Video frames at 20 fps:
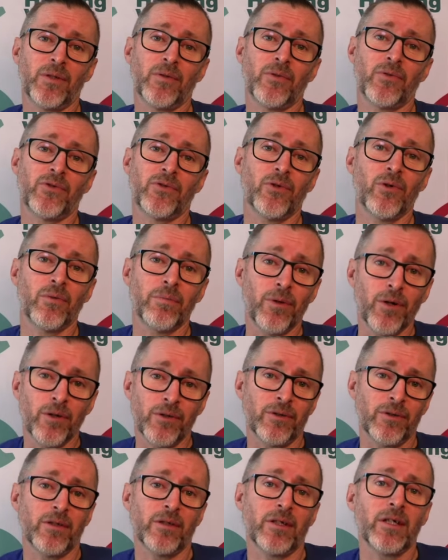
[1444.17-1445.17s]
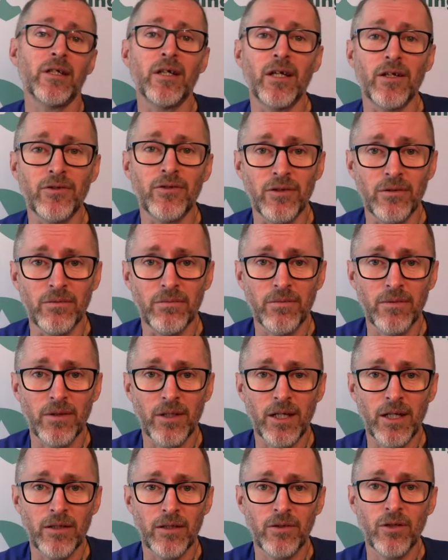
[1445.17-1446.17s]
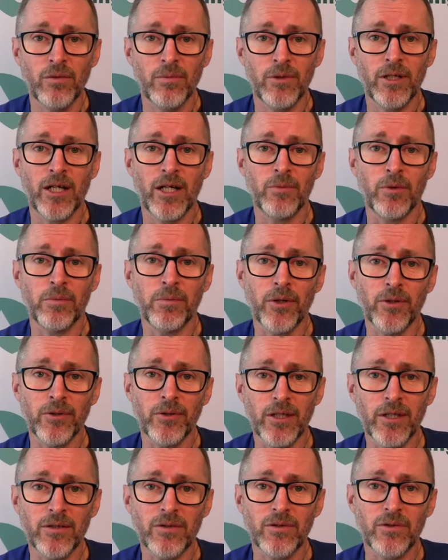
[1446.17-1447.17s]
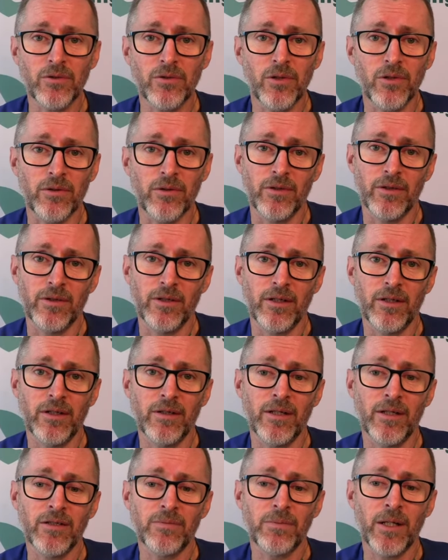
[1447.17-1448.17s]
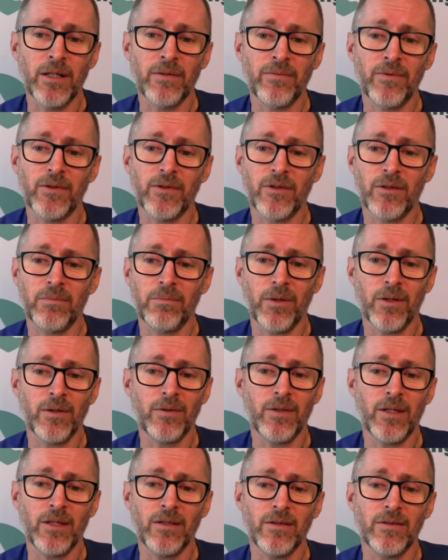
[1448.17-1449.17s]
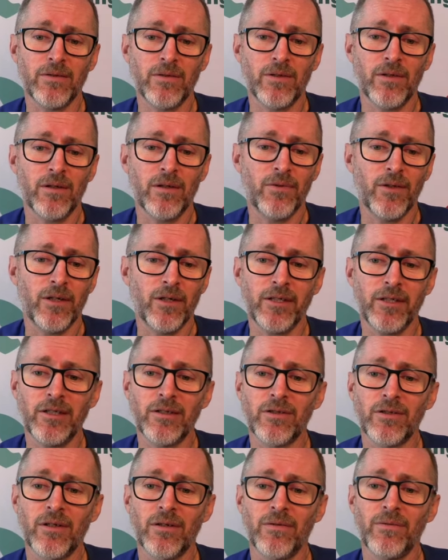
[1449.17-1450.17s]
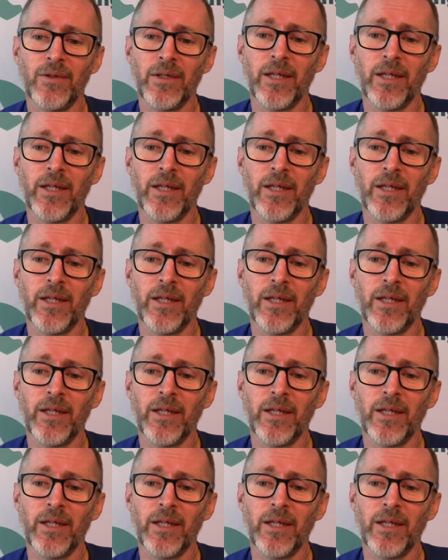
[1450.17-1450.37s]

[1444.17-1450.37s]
your bond and connection. That human-animal bond gets stronger, and there's benefits at both ends of the leash for that.